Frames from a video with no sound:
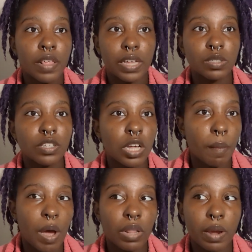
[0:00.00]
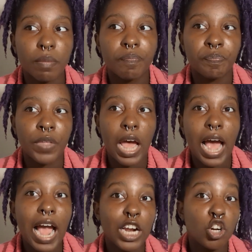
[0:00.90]
That's what I'm talking about. Like,
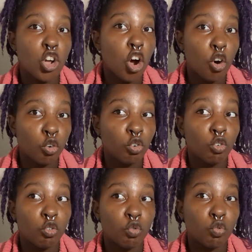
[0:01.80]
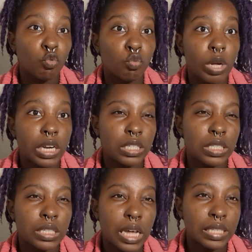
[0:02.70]
I know, and I
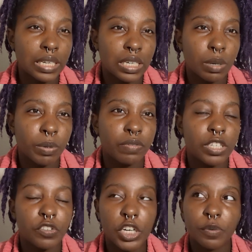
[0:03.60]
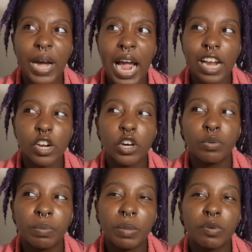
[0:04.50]
said it in a previous video, but I know
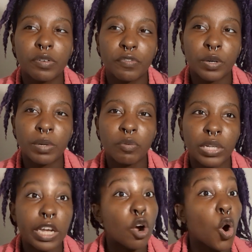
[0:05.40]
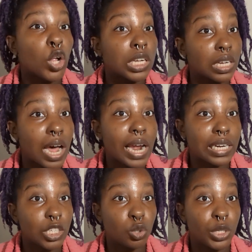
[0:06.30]
people are for me when they're all
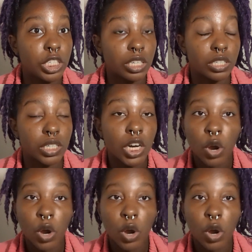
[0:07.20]
aligning to each other.